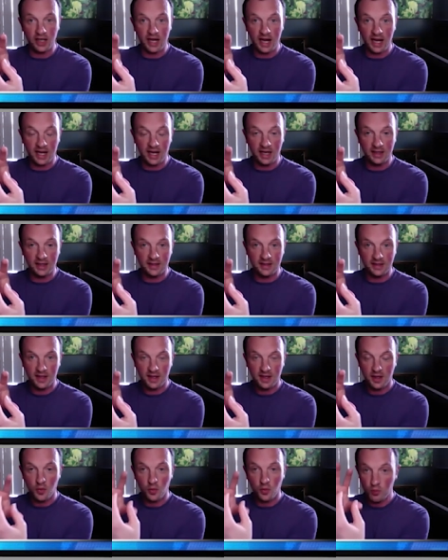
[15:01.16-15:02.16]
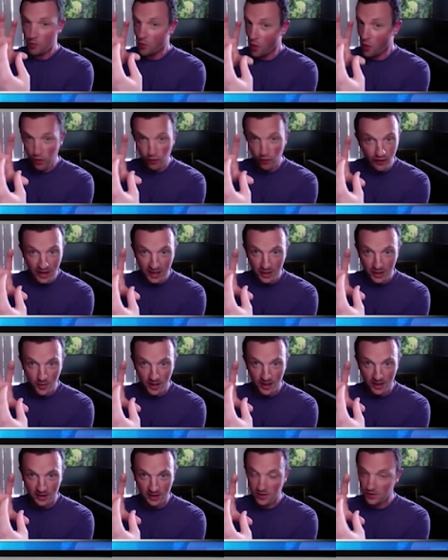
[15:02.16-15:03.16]
ads more value
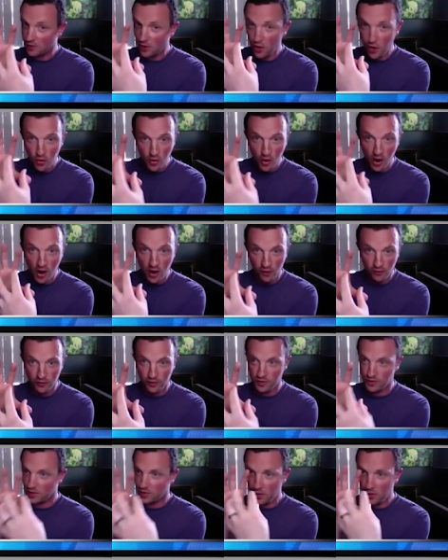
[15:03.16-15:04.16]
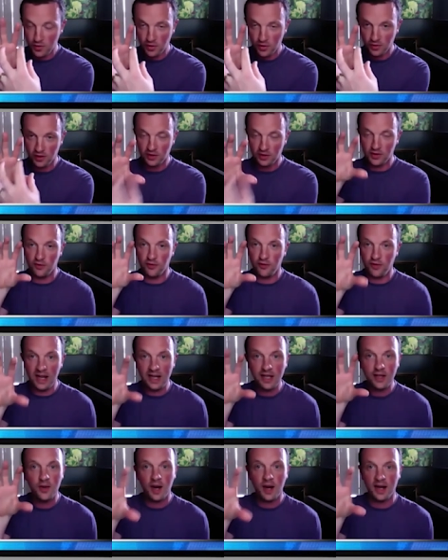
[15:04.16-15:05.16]
adds, no offers, no nothing, just
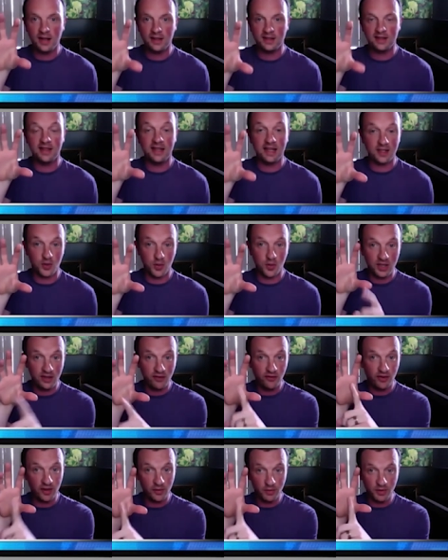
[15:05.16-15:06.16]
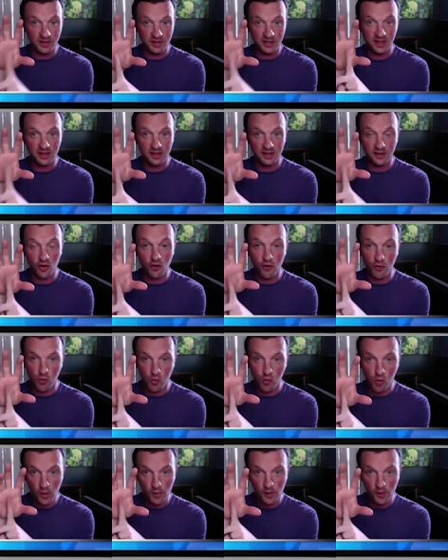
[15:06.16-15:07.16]
value adds to that 25% of
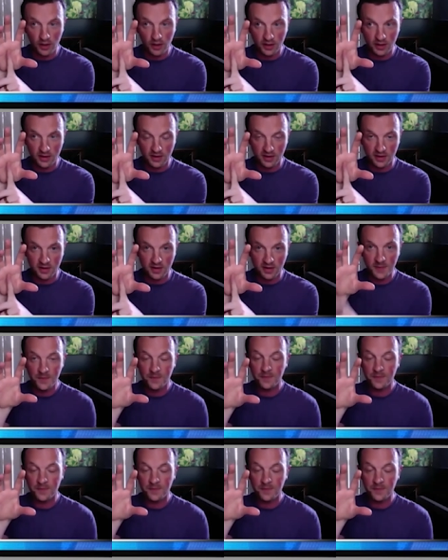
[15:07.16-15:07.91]
warm audiences.